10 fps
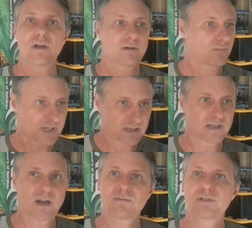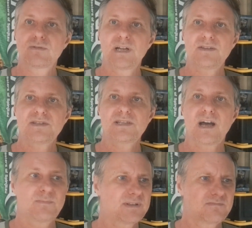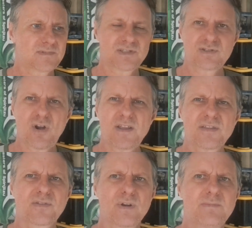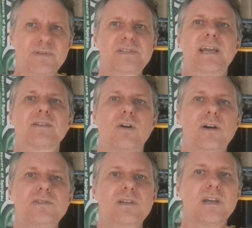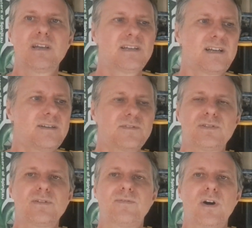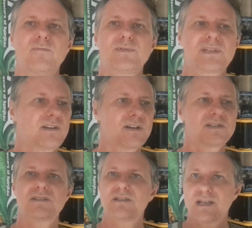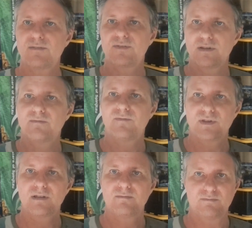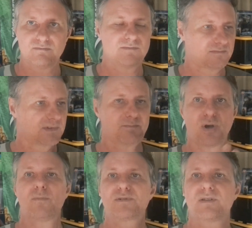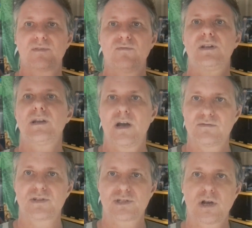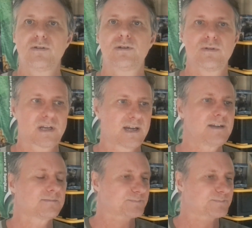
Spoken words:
we can go and do another sale. But try the 3%, guys. You don't have to do 5%. I just did that for the purpose of the video and to show you, okay?